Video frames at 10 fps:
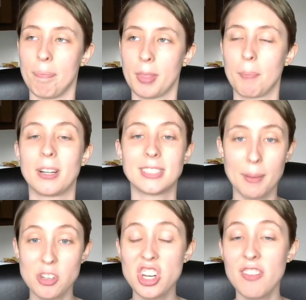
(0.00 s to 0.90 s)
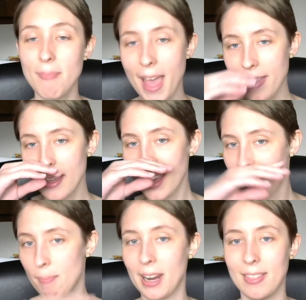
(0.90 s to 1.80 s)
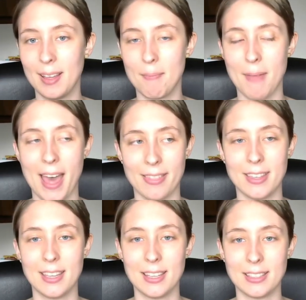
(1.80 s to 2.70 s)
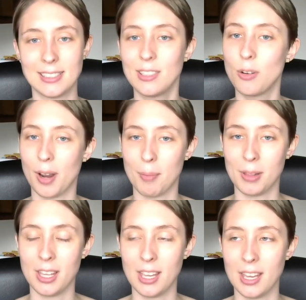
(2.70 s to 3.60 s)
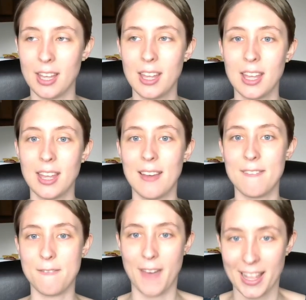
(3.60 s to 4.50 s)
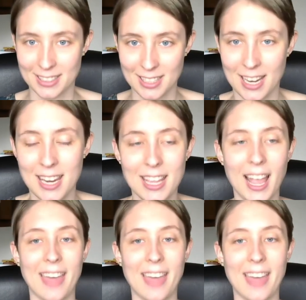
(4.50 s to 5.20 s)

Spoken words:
perception of math, but I think math is incredibly fascinating.